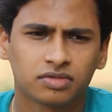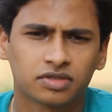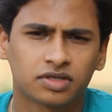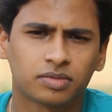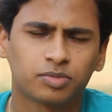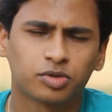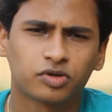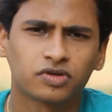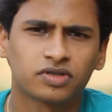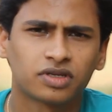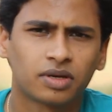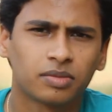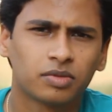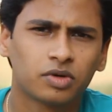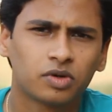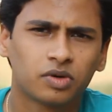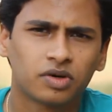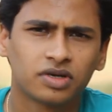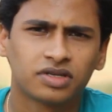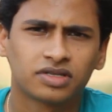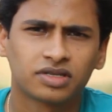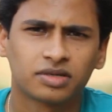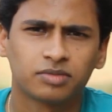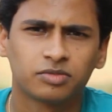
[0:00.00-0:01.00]
suppose I'm
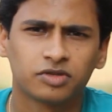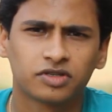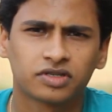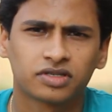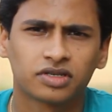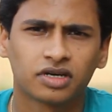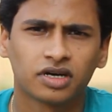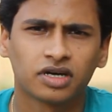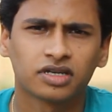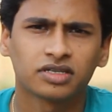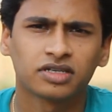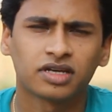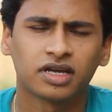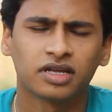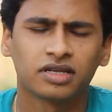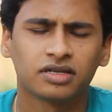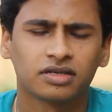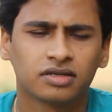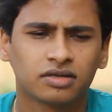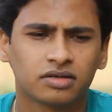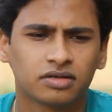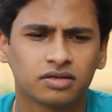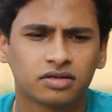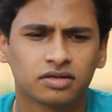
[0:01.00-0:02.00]
doing some research
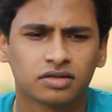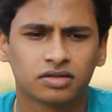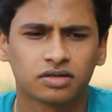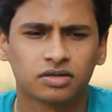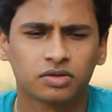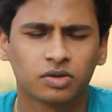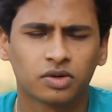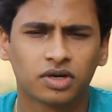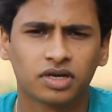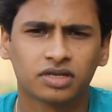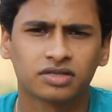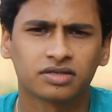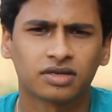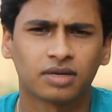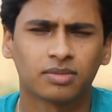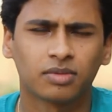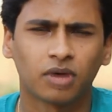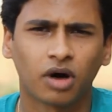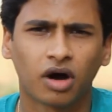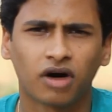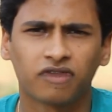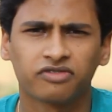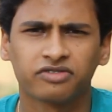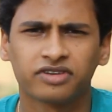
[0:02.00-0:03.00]
and doing
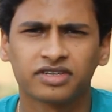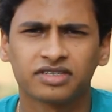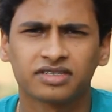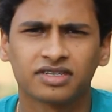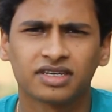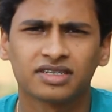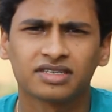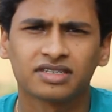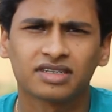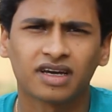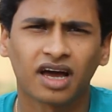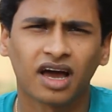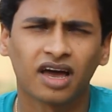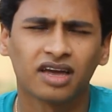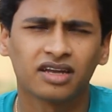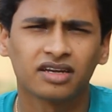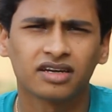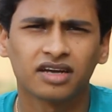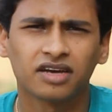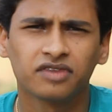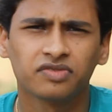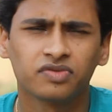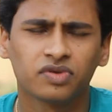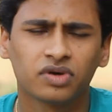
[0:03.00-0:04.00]
some Office and
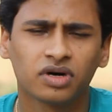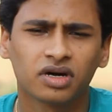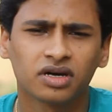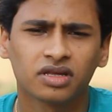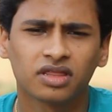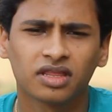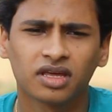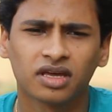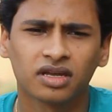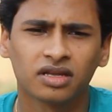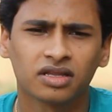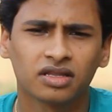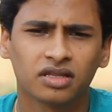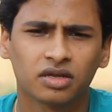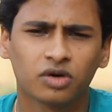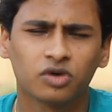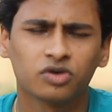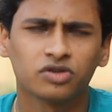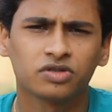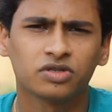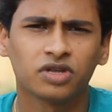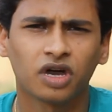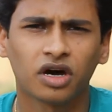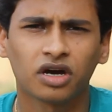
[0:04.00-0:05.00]
SkyDrive work, then
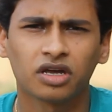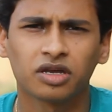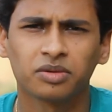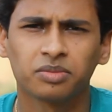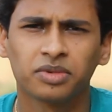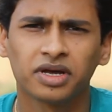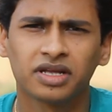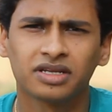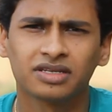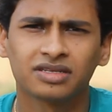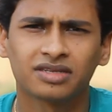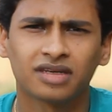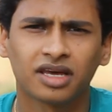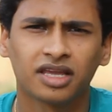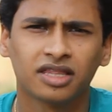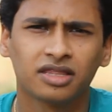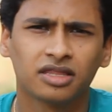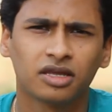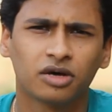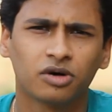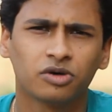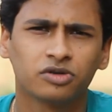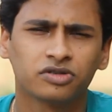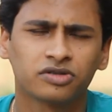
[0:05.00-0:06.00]
those documents
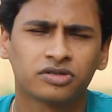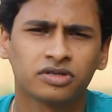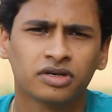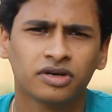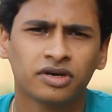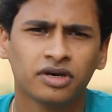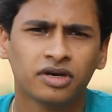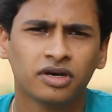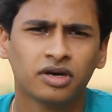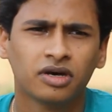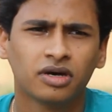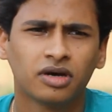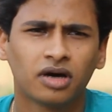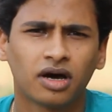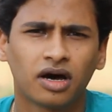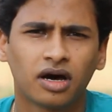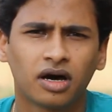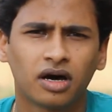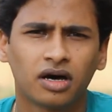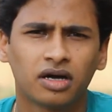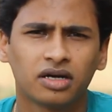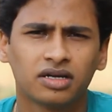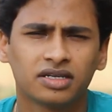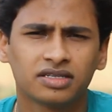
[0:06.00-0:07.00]
and those
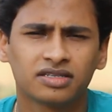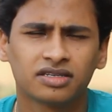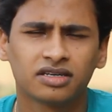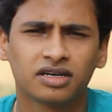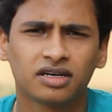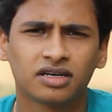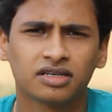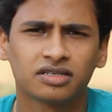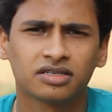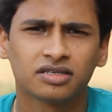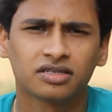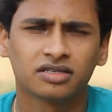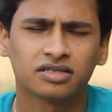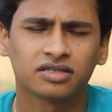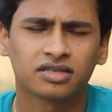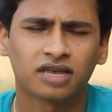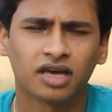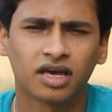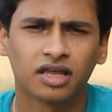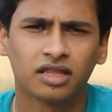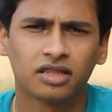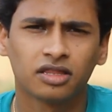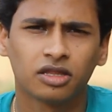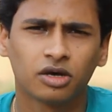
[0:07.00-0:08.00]
researchers
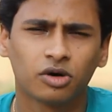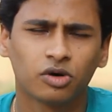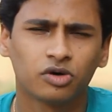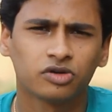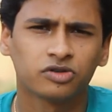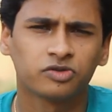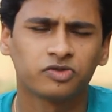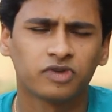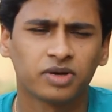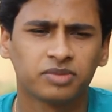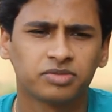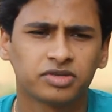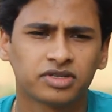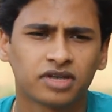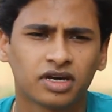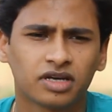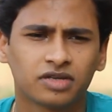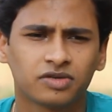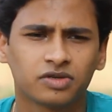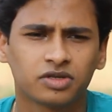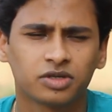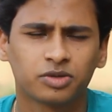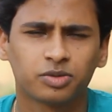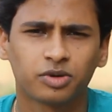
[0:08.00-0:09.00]
and those
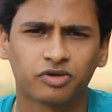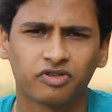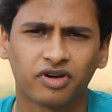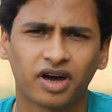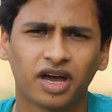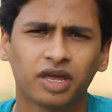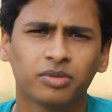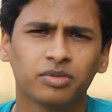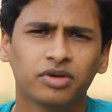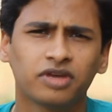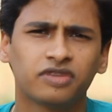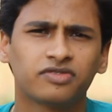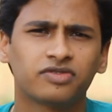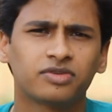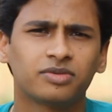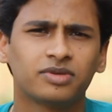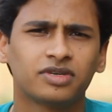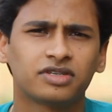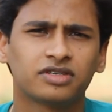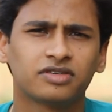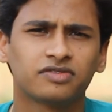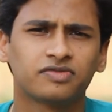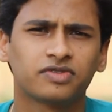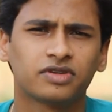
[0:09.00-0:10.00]
websites which provide me
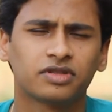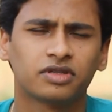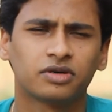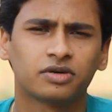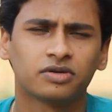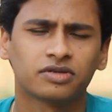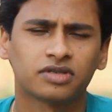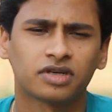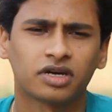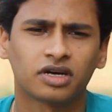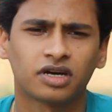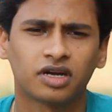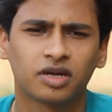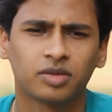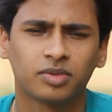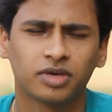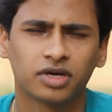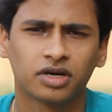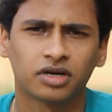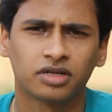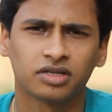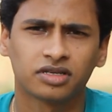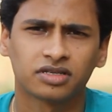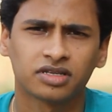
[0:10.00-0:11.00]
information for those are going to
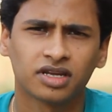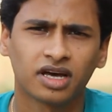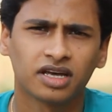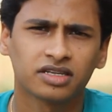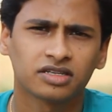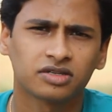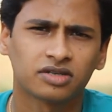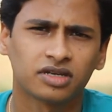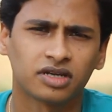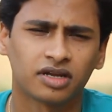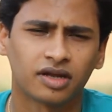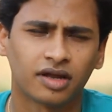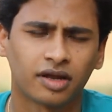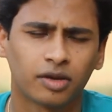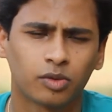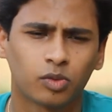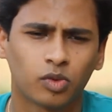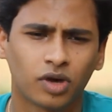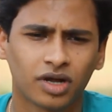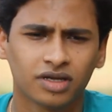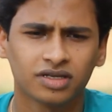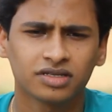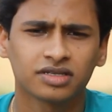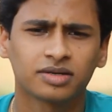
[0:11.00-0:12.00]
be on the start screen.
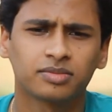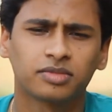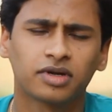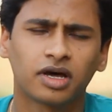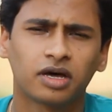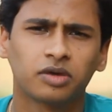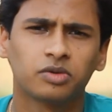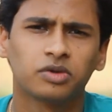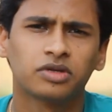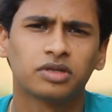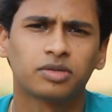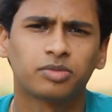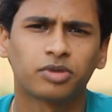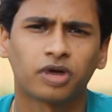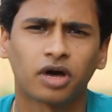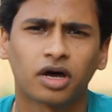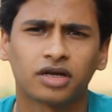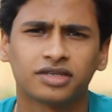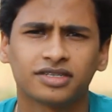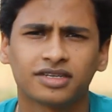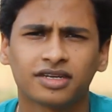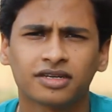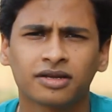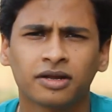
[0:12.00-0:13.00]
And once I'm done with the
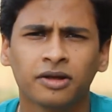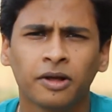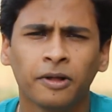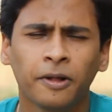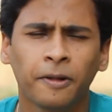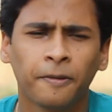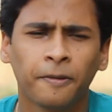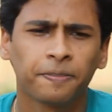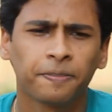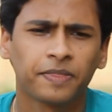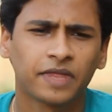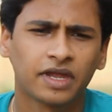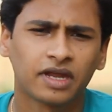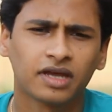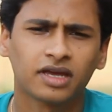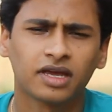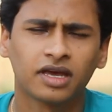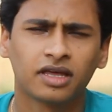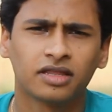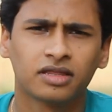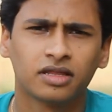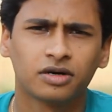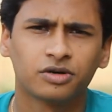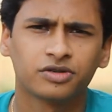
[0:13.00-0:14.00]
project, then
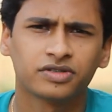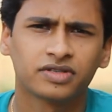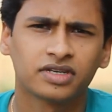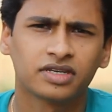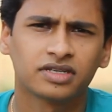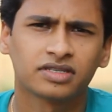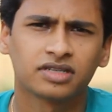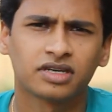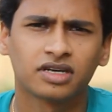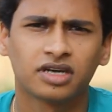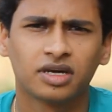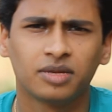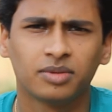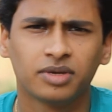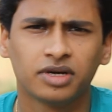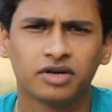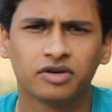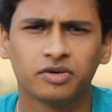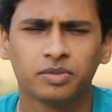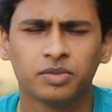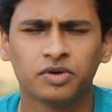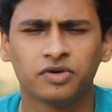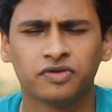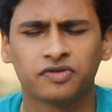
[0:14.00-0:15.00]
again those things are going to be
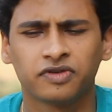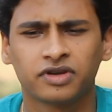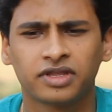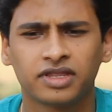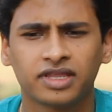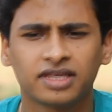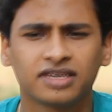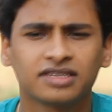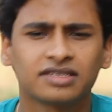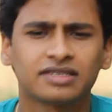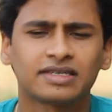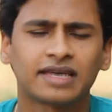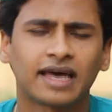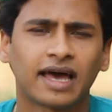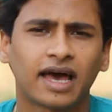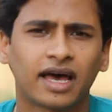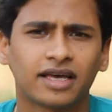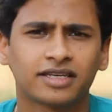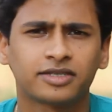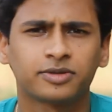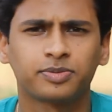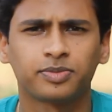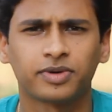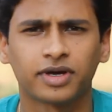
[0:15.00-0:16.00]
removed. This
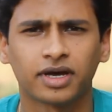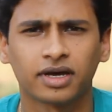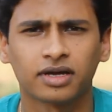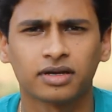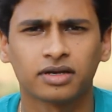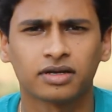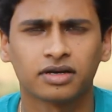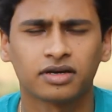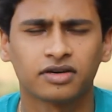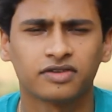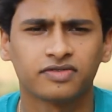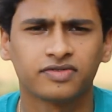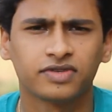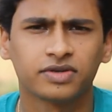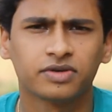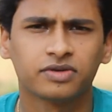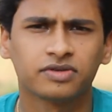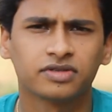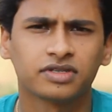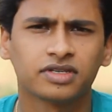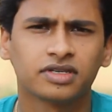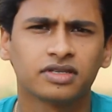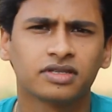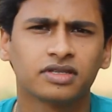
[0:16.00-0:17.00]
aspect of
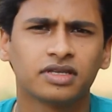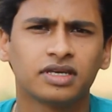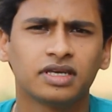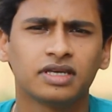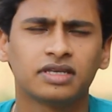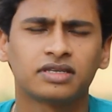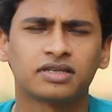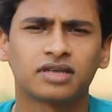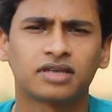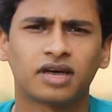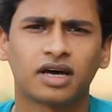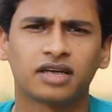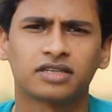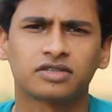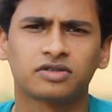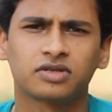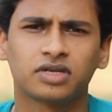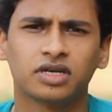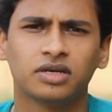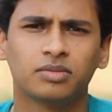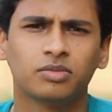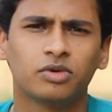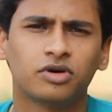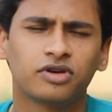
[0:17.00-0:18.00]
using the start
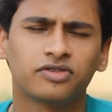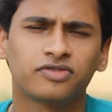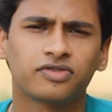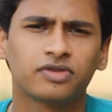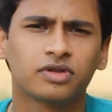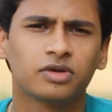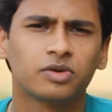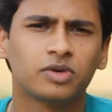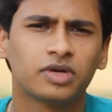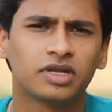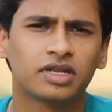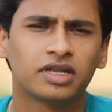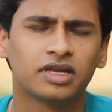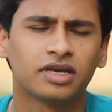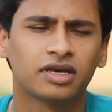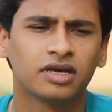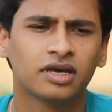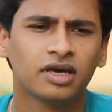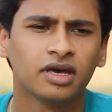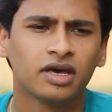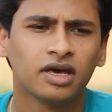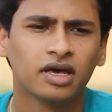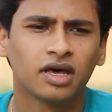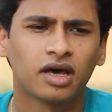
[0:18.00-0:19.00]
screen more fluidly,
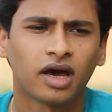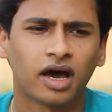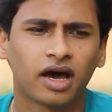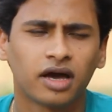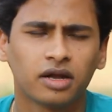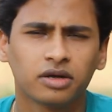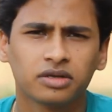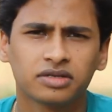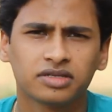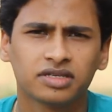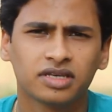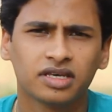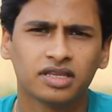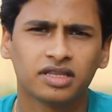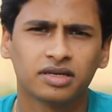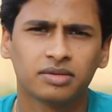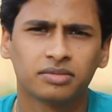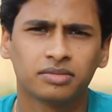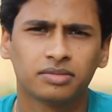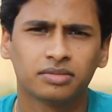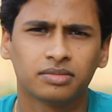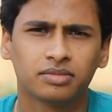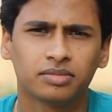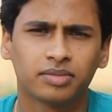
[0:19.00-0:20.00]
I don't see
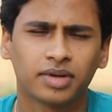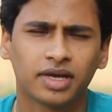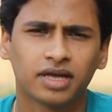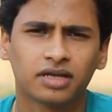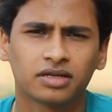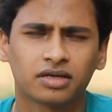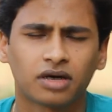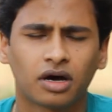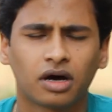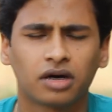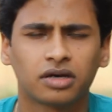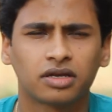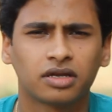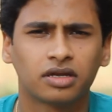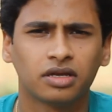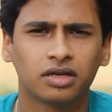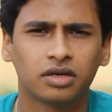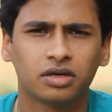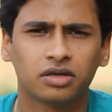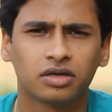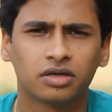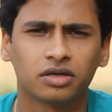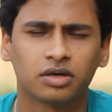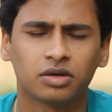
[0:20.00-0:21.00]
them being talked in
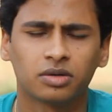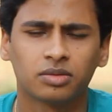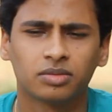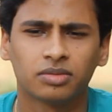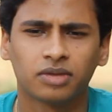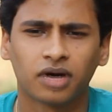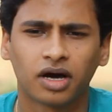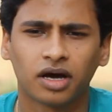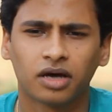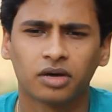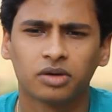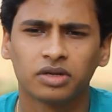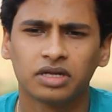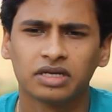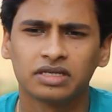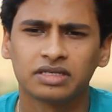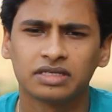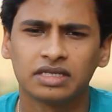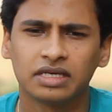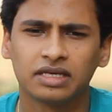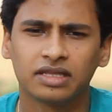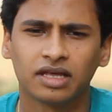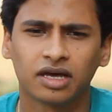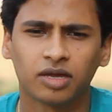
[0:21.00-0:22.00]
YouTube. I only
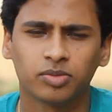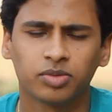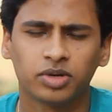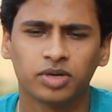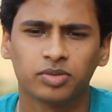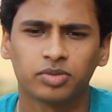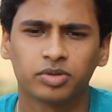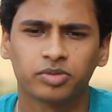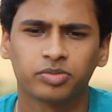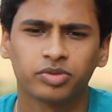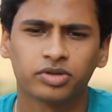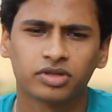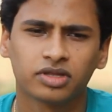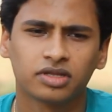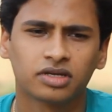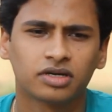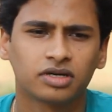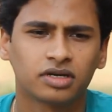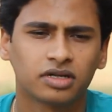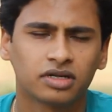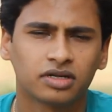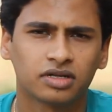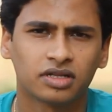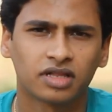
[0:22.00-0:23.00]
see that people put
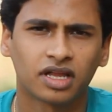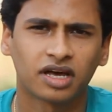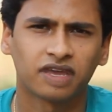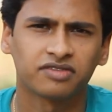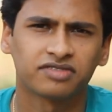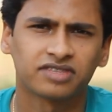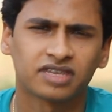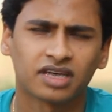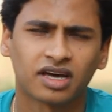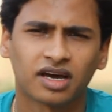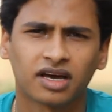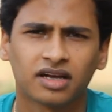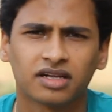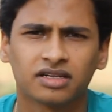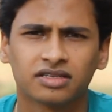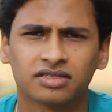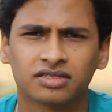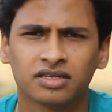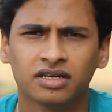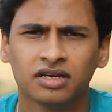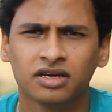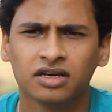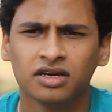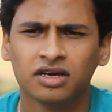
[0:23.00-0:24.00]
the live
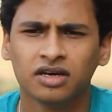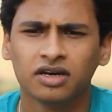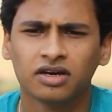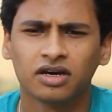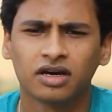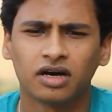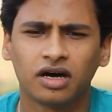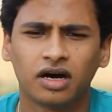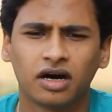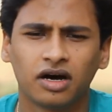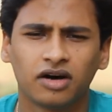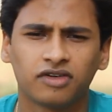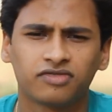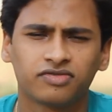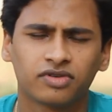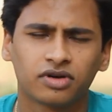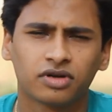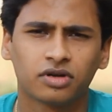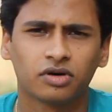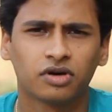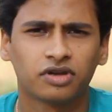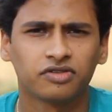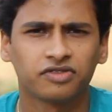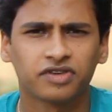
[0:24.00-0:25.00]
tiles
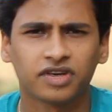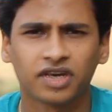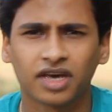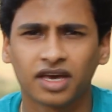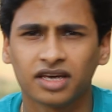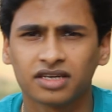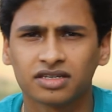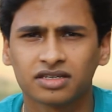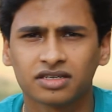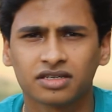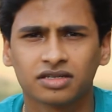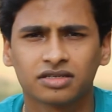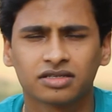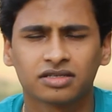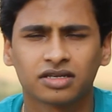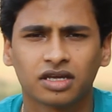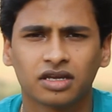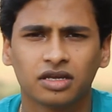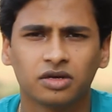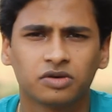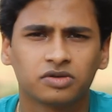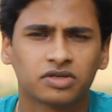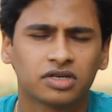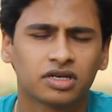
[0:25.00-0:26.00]
for notifications
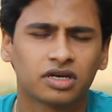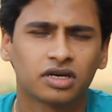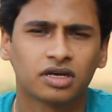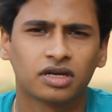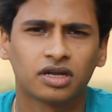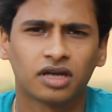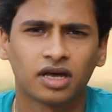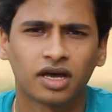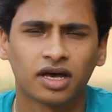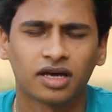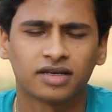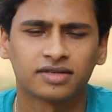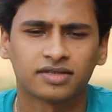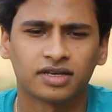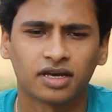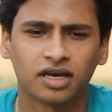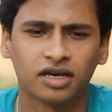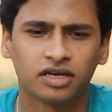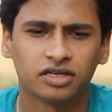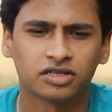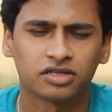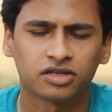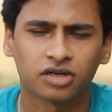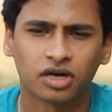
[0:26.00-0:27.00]
and using it as
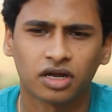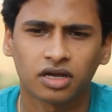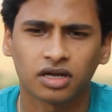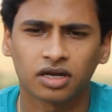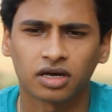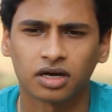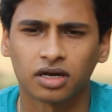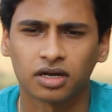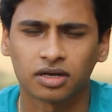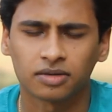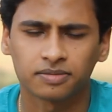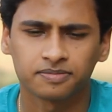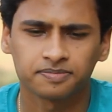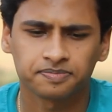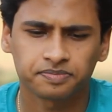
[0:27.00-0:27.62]
a shortcut.